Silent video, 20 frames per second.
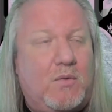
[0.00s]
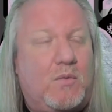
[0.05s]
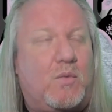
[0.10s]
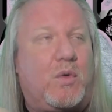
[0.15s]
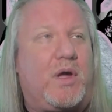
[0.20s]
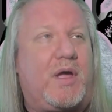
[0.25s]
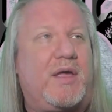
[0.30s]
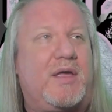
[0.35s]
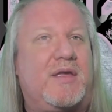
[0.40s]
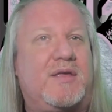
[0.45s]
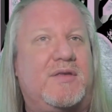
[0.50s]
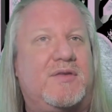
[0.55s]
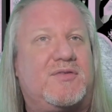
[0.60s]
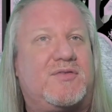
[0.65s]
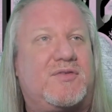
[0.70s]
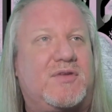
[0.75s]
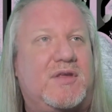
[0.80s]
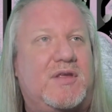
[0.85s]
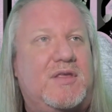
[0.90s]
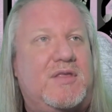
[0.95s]

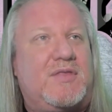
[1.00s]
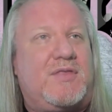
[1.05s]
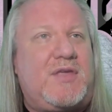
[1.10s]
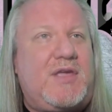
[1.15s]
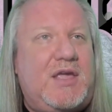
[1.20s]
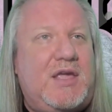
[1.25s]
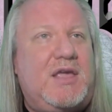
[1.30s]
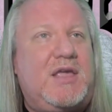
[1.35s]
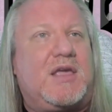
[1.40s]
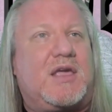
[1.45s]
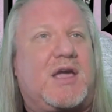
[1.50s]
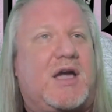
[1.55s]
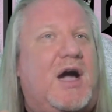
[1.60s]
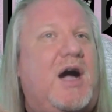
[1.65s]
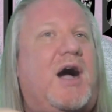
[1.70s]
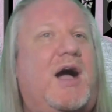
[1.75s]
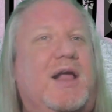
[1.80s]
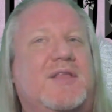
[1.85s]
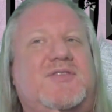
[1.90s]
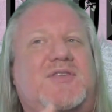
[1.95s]
was the
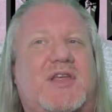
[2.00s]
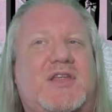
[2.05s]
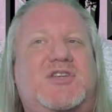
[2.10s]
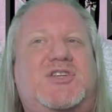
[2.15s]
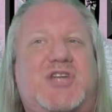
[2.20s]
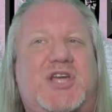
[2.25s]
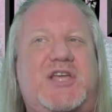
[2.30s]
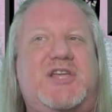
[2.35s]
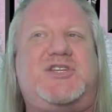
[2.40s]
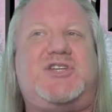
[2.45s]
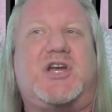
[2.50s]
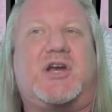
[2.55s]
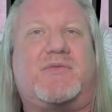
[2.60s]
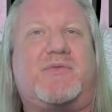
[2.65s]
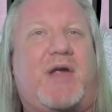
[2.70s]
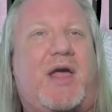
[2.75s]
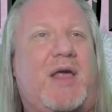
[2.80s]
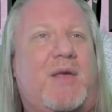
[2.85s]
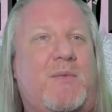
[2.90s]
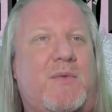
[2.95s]
constant changing
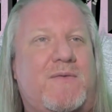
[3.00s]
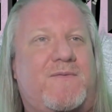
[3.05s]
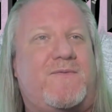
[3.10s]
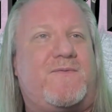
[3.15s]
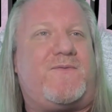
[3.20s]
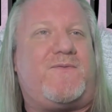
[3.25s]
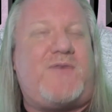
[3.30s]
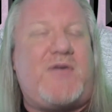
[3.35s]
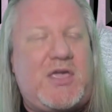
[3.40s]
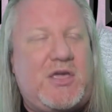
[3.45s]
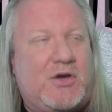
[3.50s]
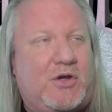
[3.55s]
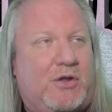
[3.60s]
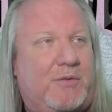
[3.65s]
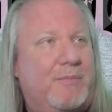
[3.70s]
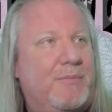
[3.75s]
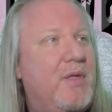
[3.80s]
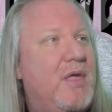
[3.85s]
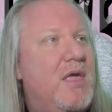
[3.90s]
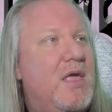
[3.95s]
around with feel.